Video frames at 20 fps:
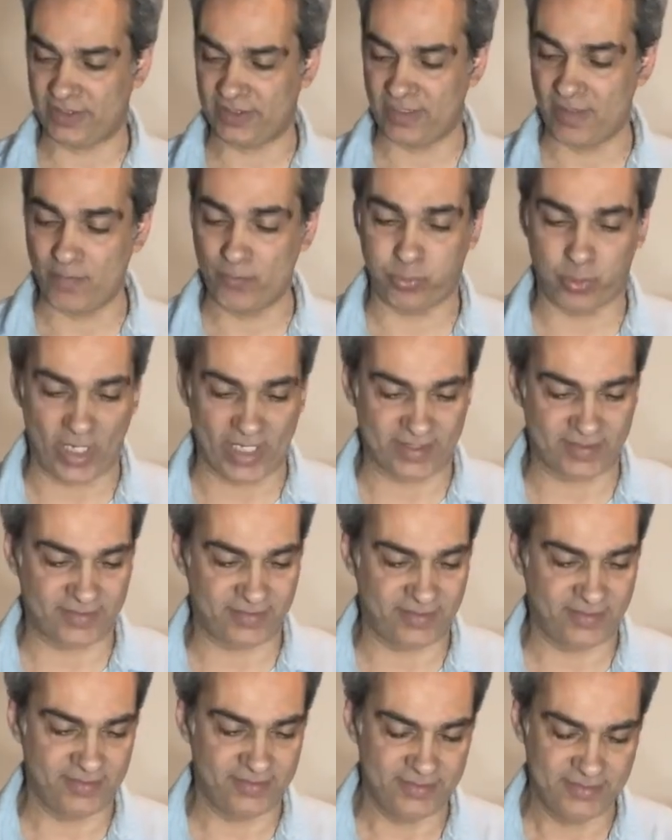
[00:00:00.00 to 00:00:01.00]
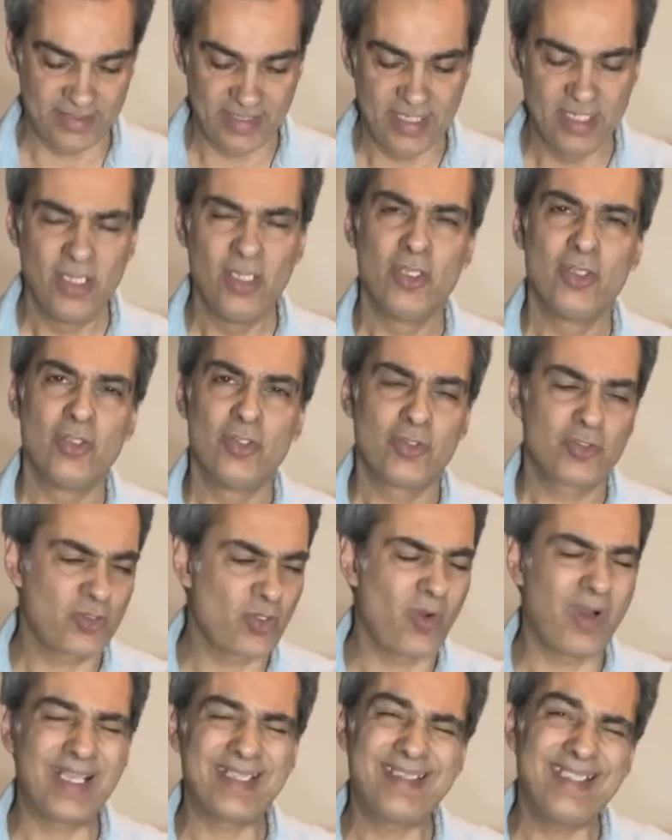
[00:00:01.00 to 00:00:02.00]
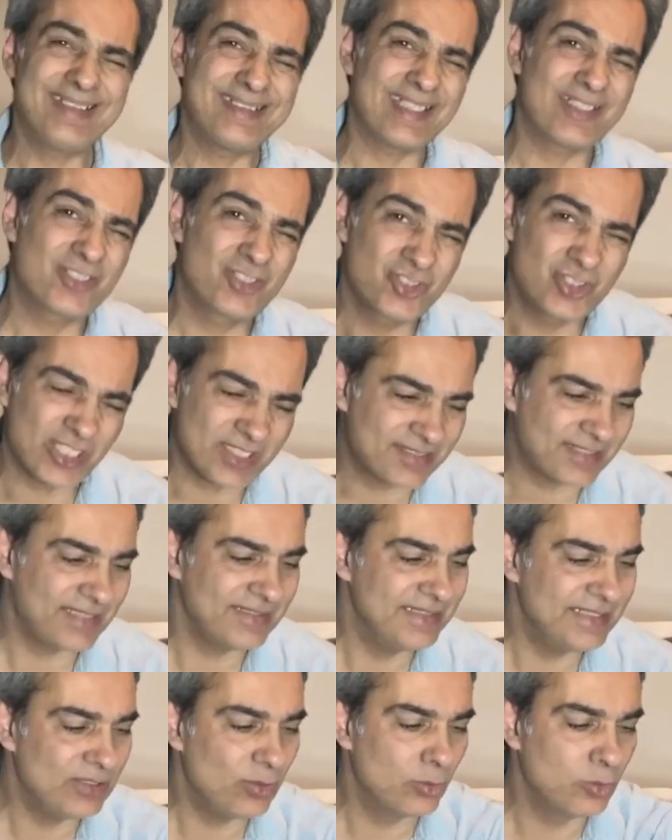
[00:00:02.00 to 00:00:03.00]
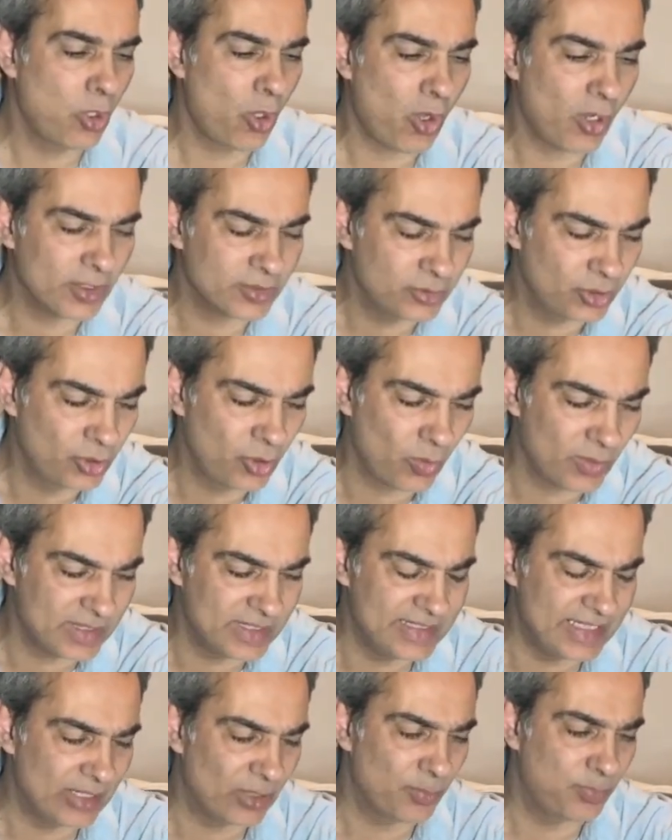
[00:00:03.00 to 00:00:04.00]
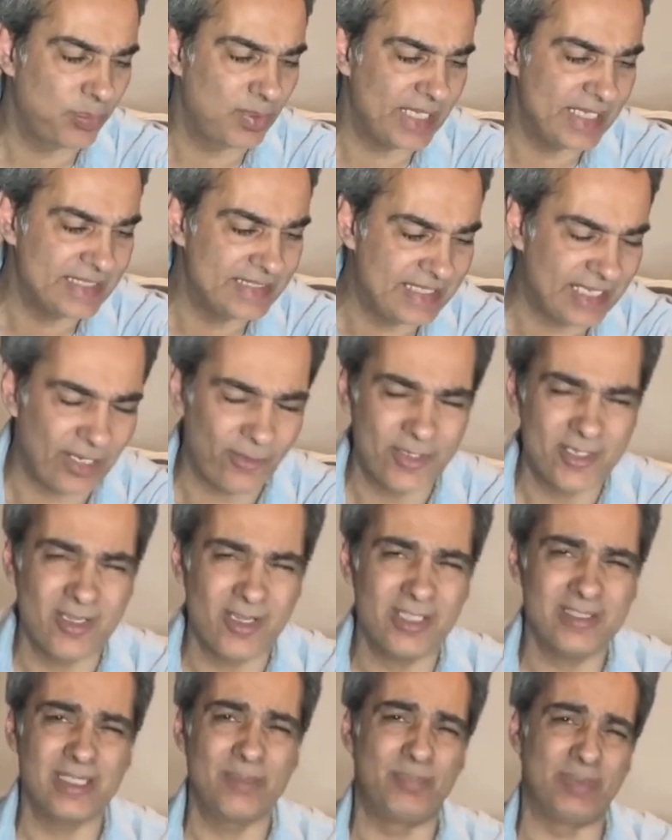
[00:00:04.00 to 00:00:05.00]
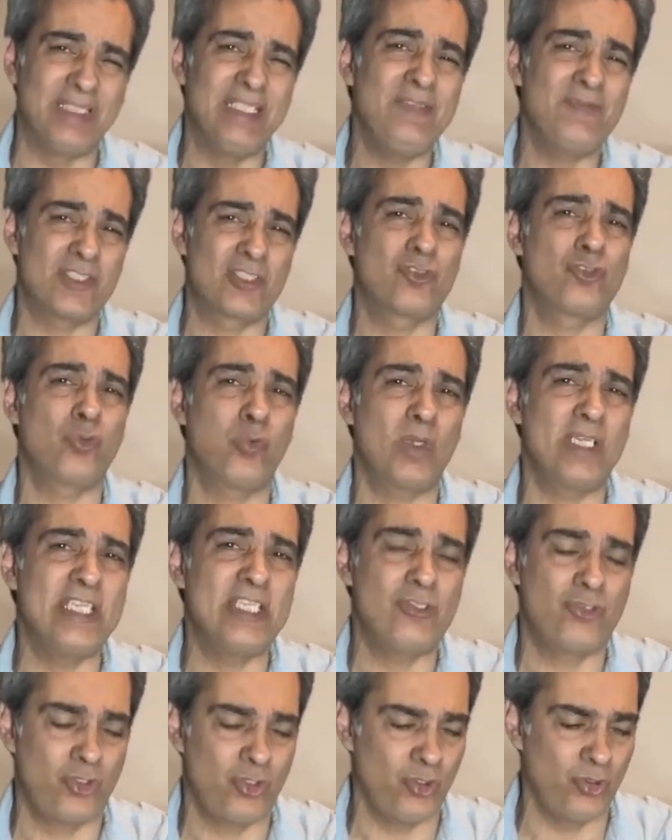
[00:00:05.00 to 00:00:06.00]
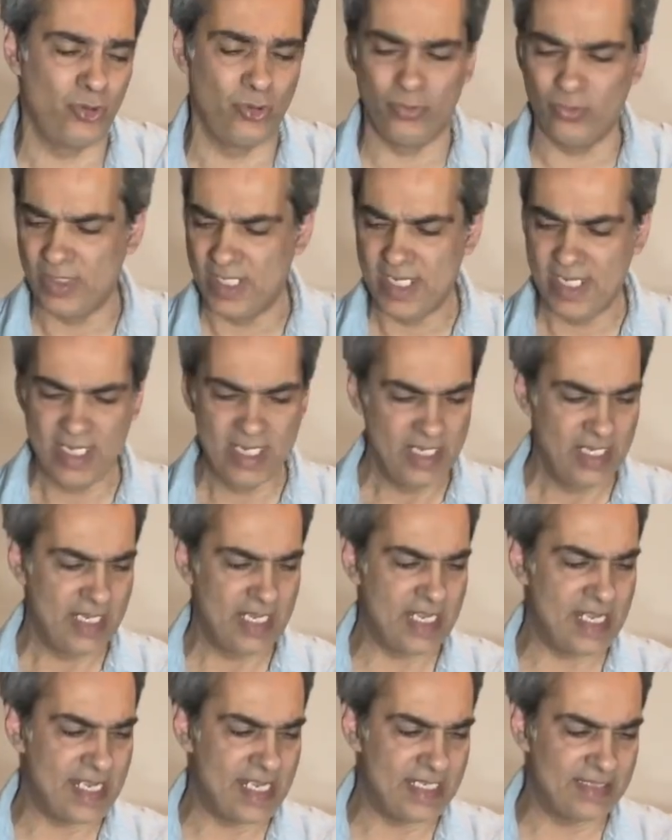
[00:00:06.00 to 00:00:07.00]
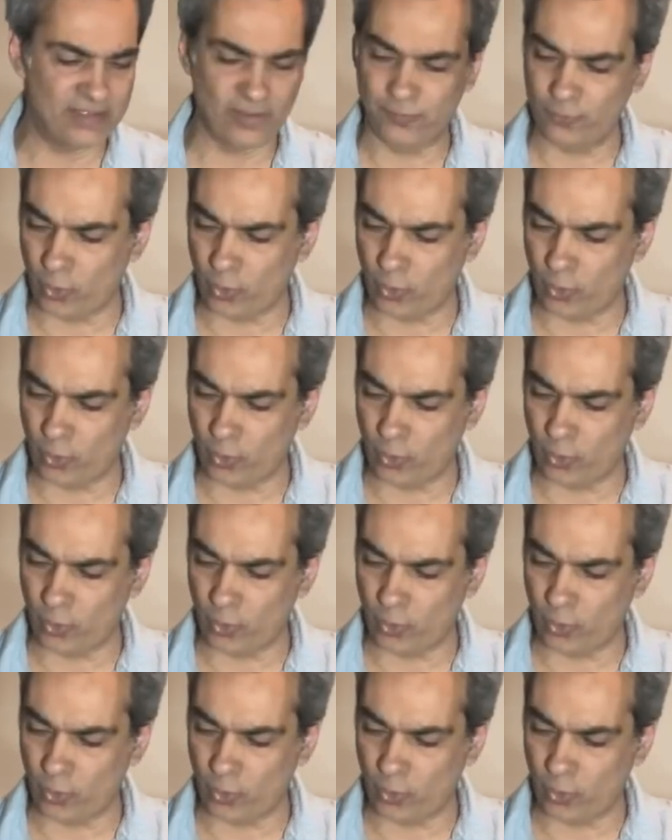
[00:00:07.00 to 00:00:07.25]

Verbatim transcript: compressed. So I think that's just a little long to go in an airplane carry-on. I believe it's 22. And of